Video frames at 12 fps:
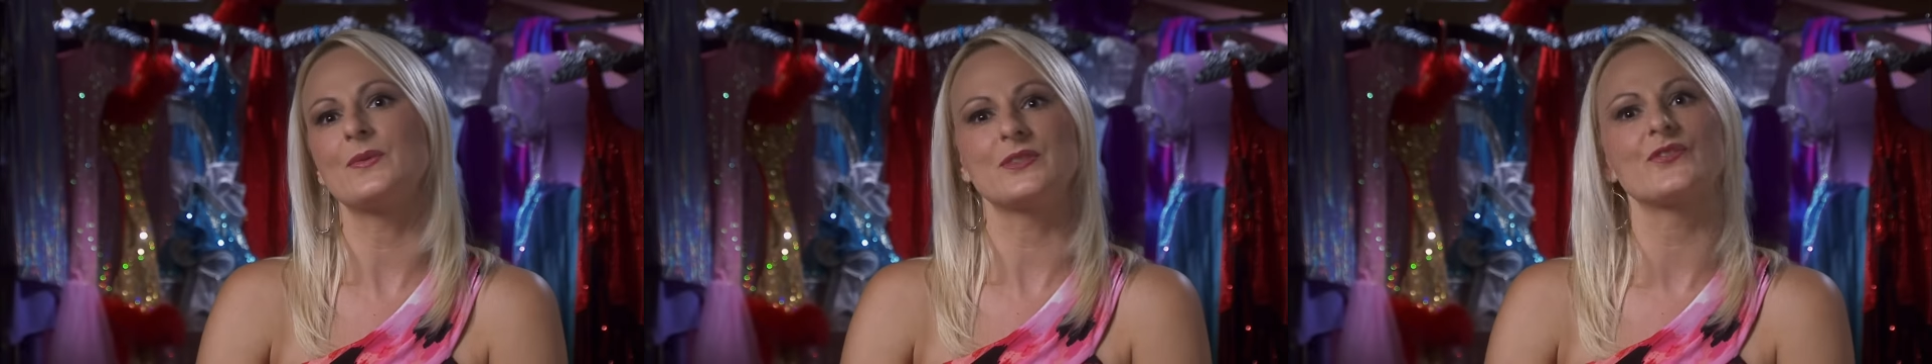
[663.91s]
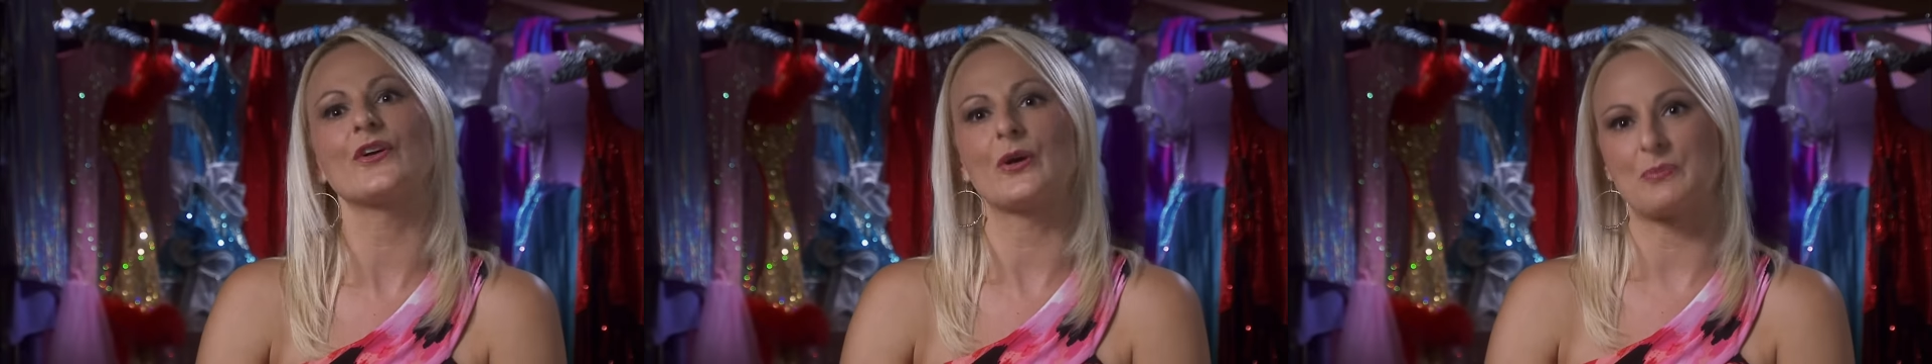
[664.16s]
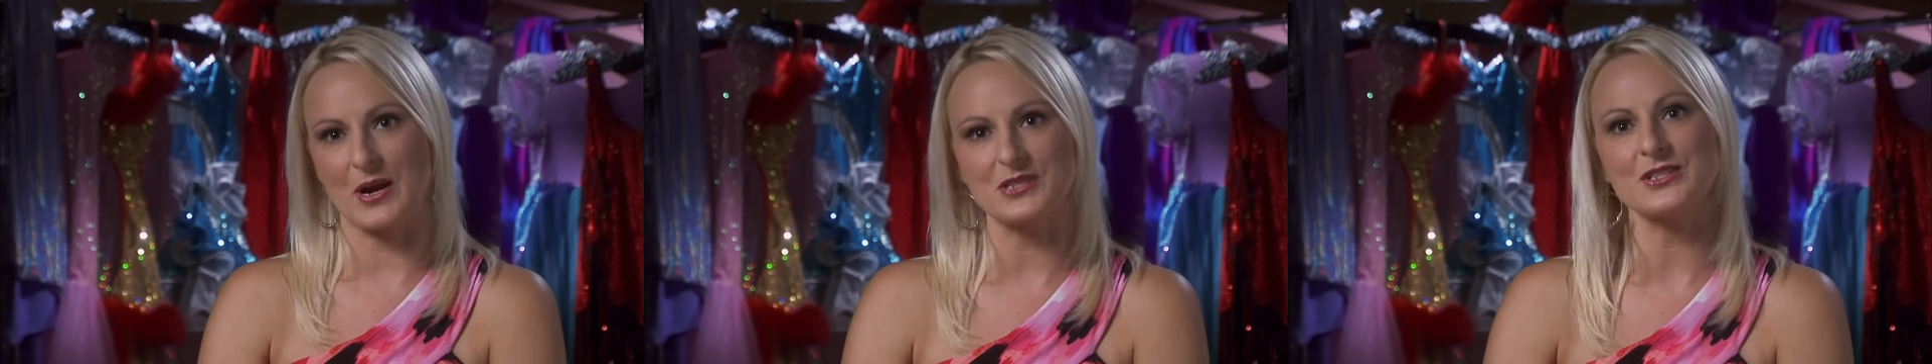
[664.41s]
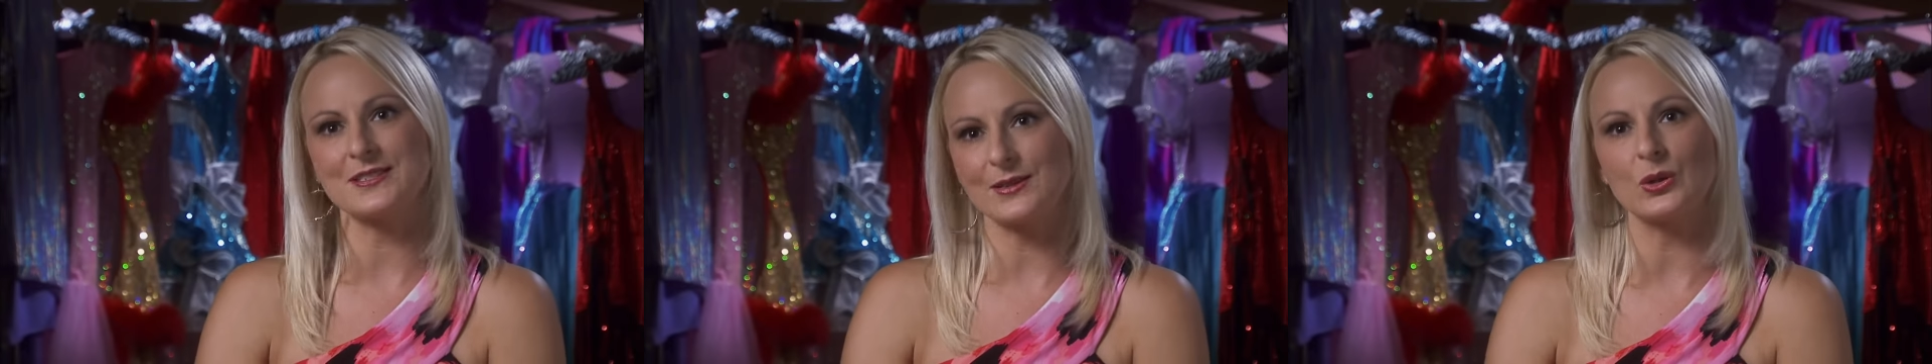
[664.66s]
was for her
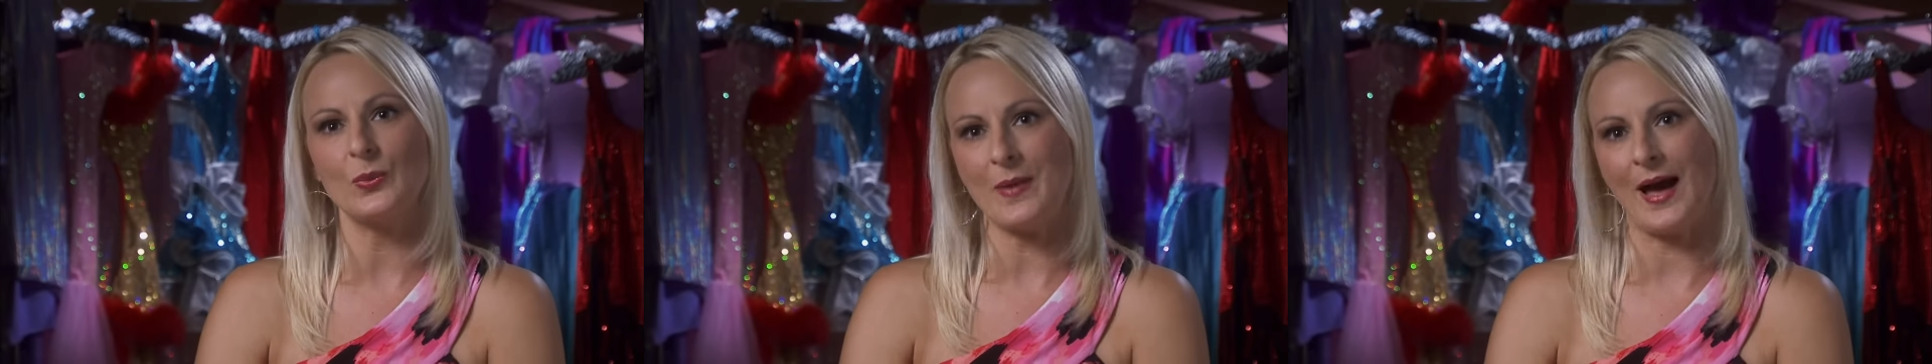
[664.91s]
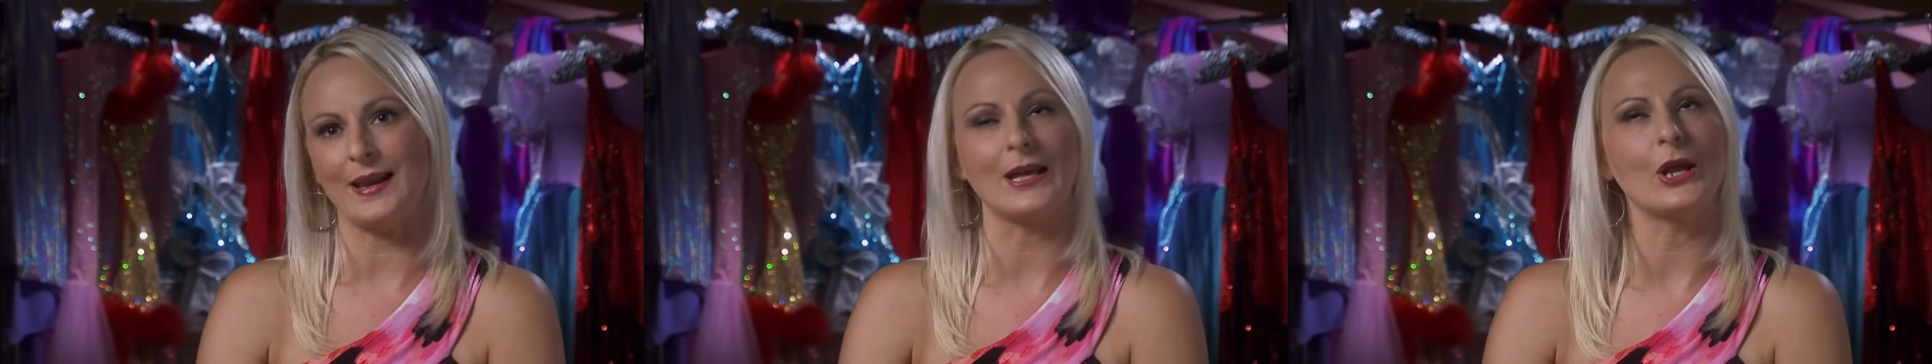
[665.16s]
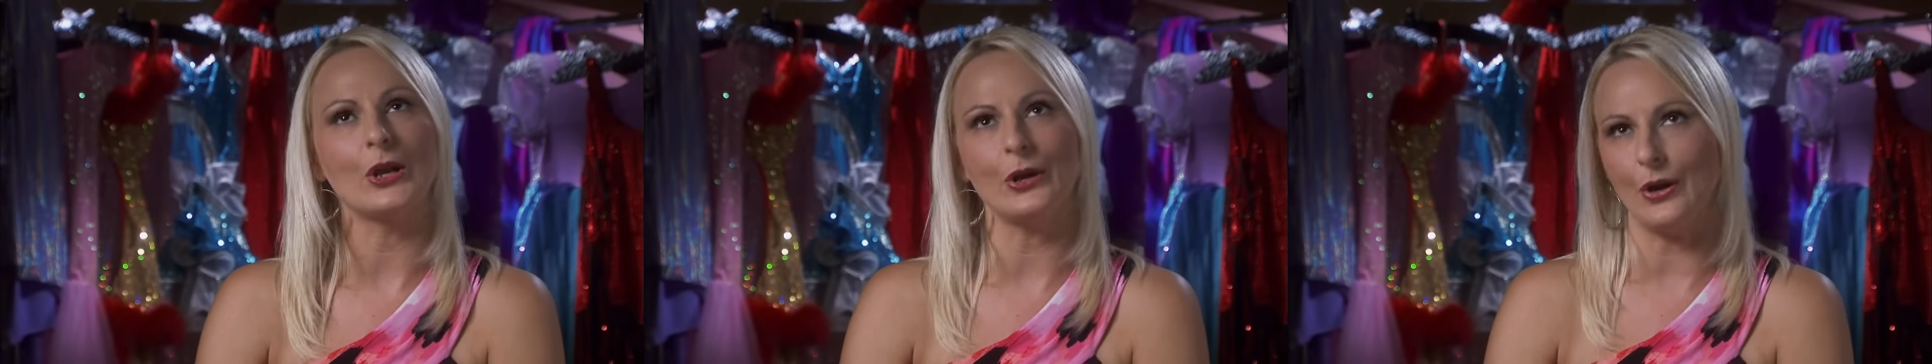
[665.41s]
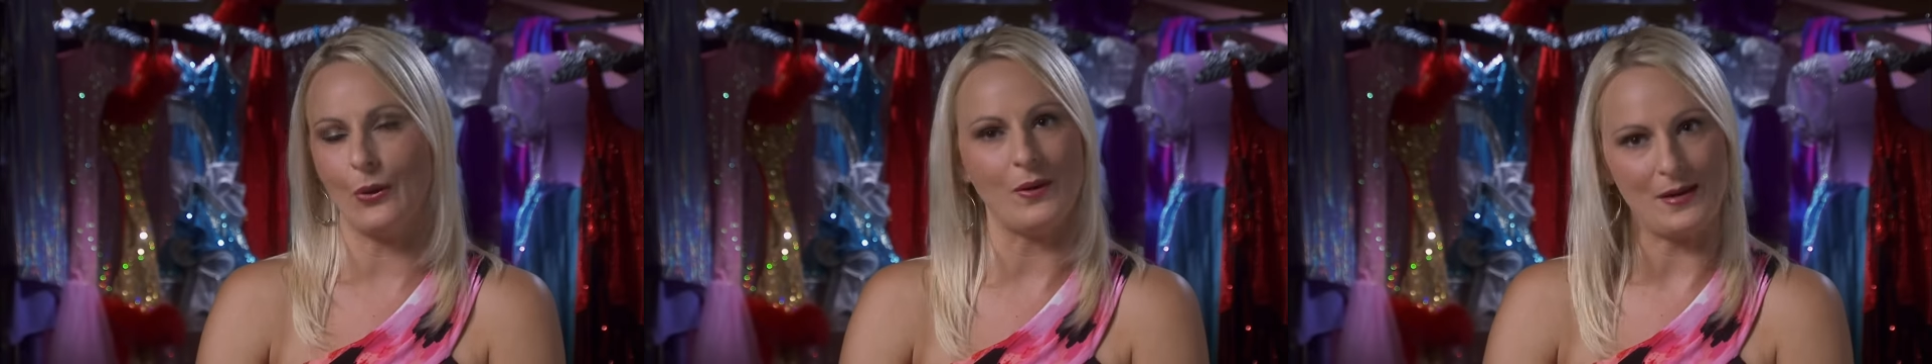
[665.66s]
precious little Maddie,
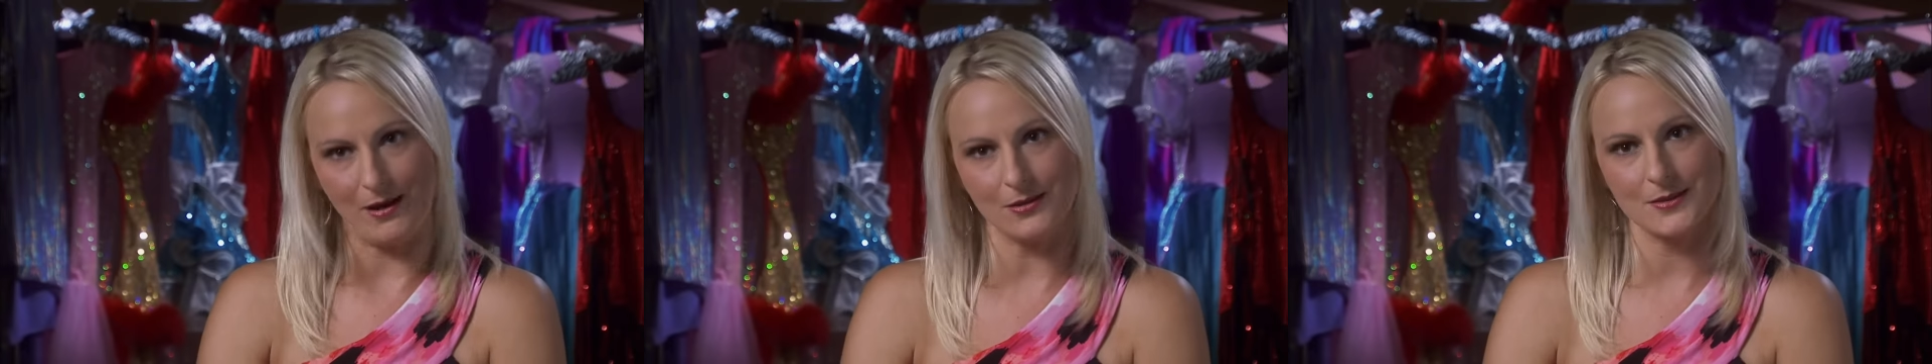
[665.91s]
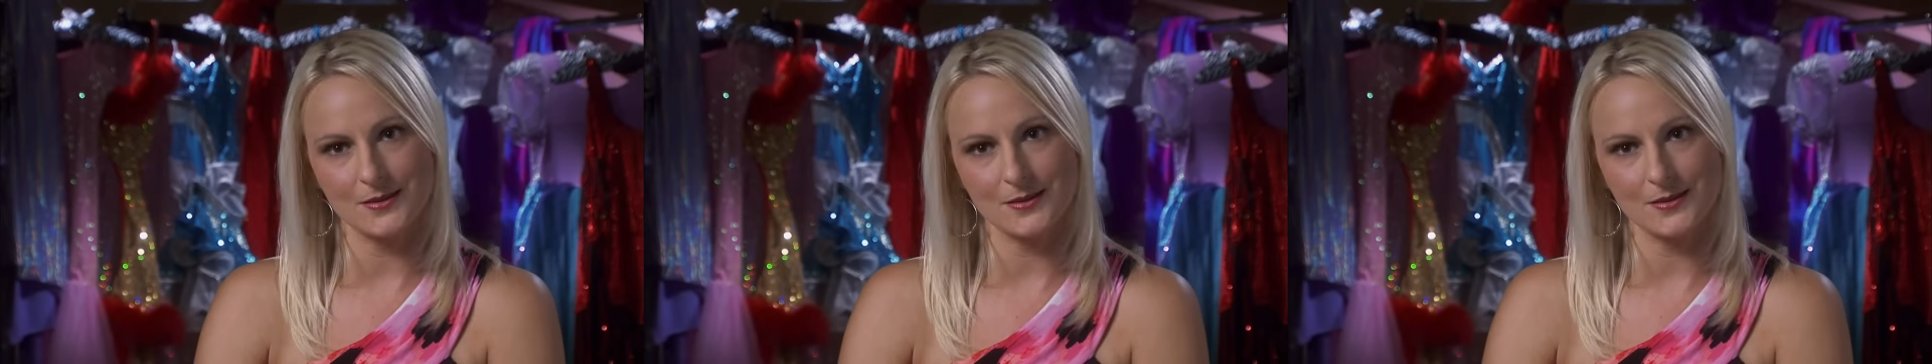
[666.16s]
no one else.